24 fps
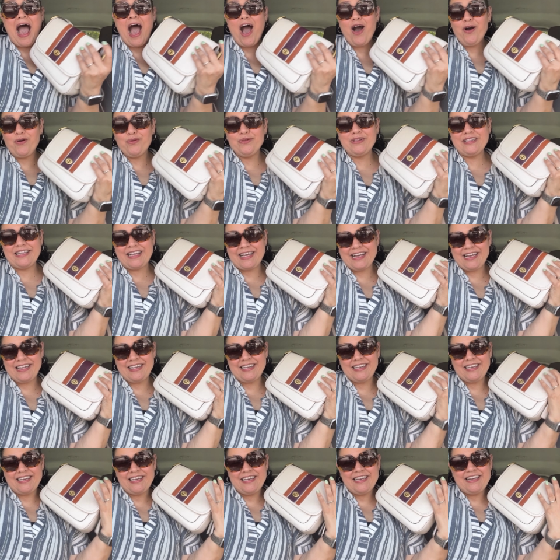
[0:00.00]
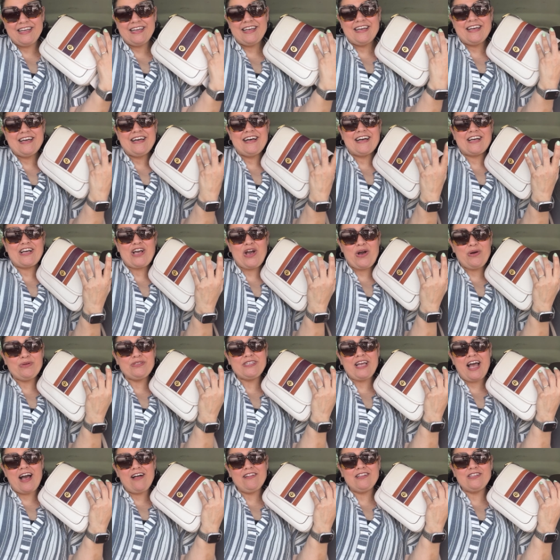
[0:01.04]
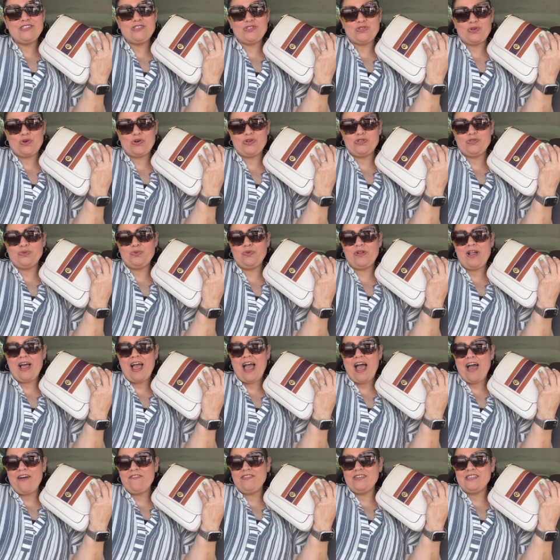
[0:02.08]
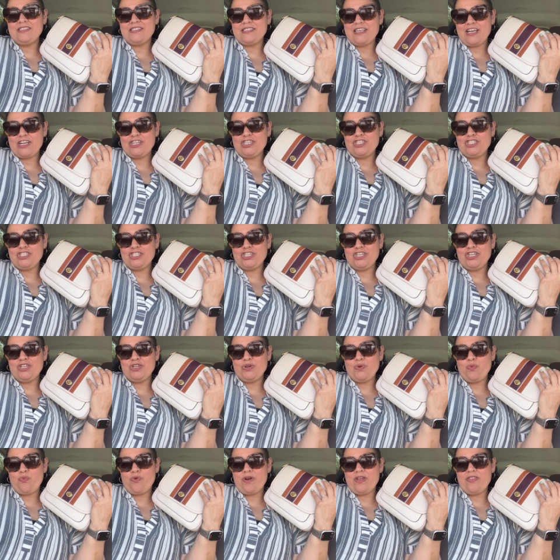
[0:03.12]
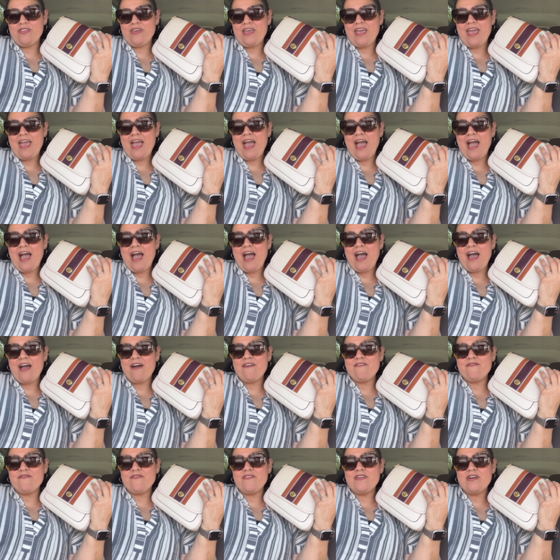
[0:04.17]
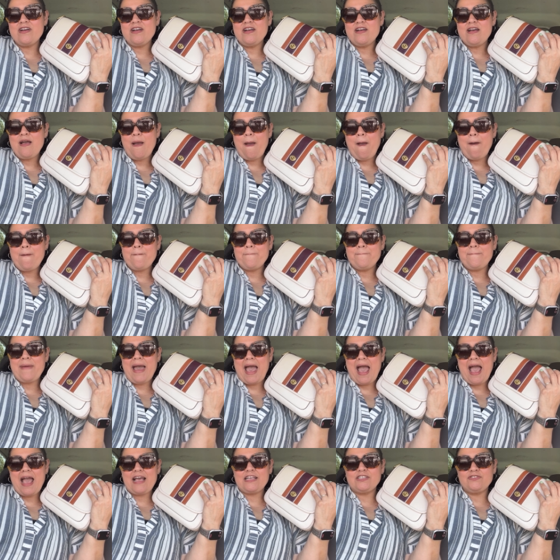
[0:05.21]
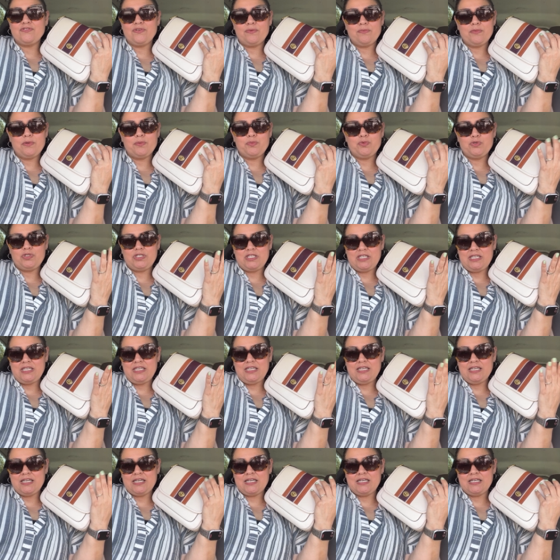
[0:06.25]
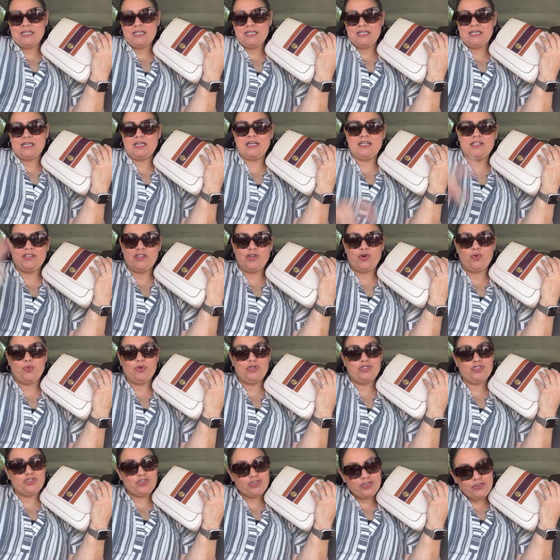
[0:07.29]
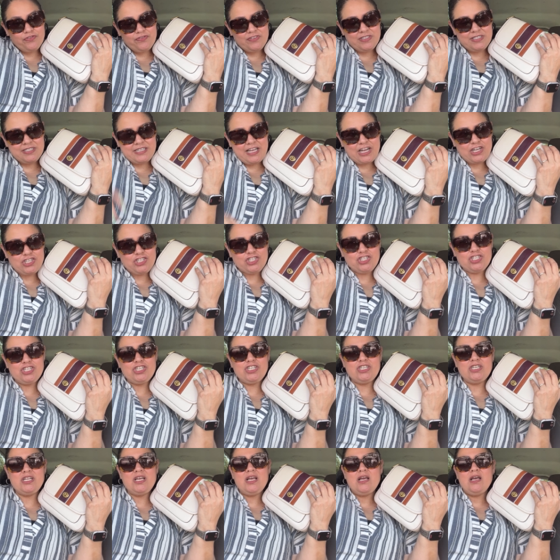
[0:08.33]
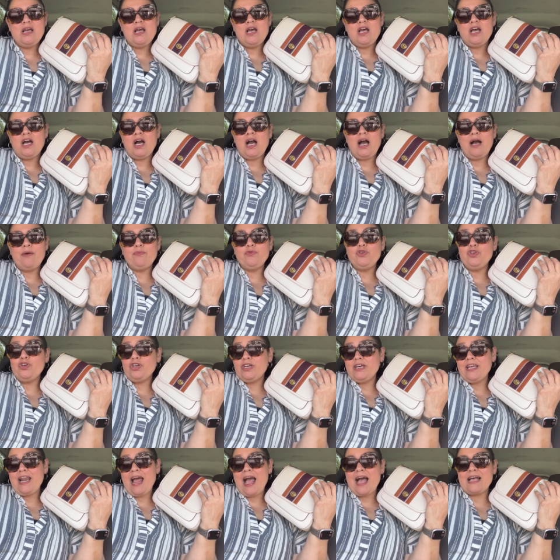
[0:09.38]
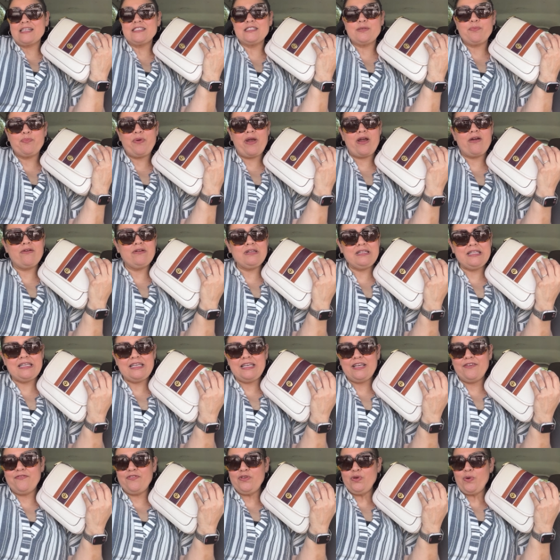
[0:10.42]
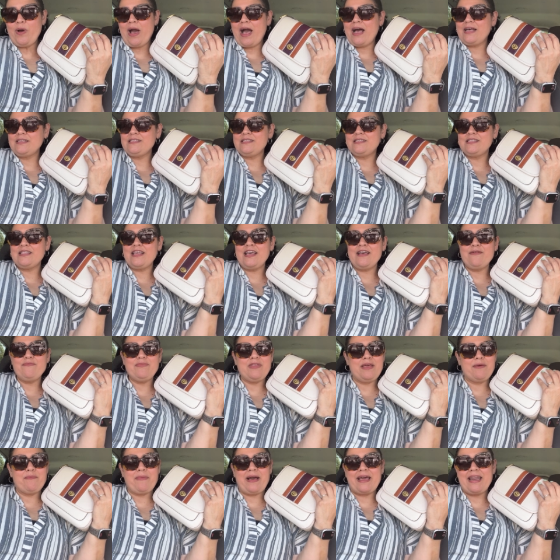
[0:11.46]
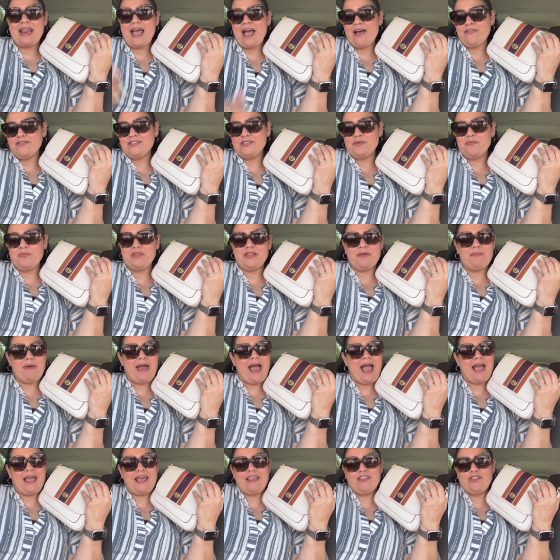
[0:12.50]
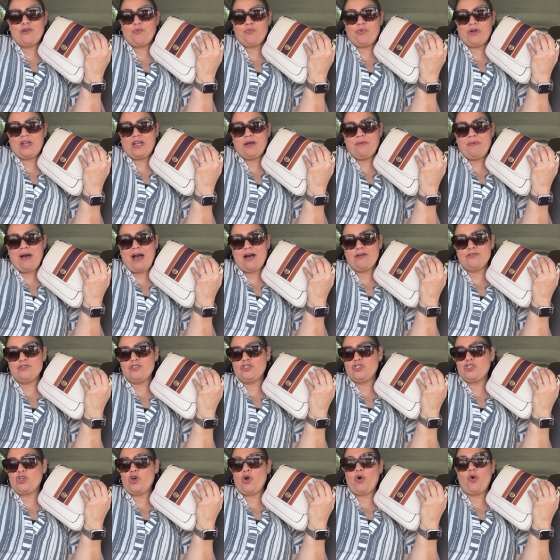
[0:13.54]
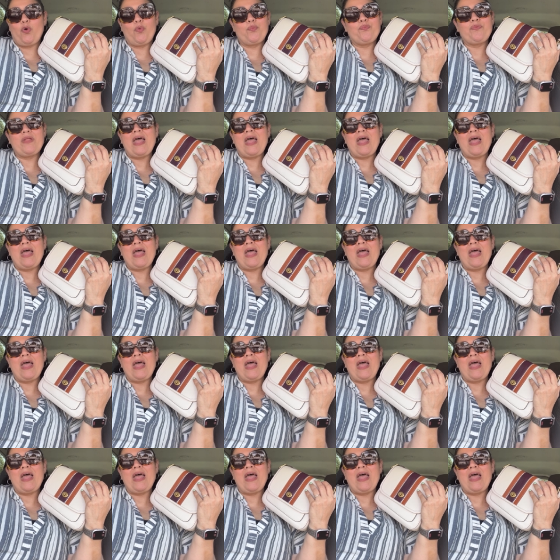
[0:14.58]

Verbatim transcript: outlet, Coach Outlet stores will have a section where they have bags from the boutique, the reserve section. Um, you could ask. Apparently, if you ask them, they might have some in the back and they'll bring them out. So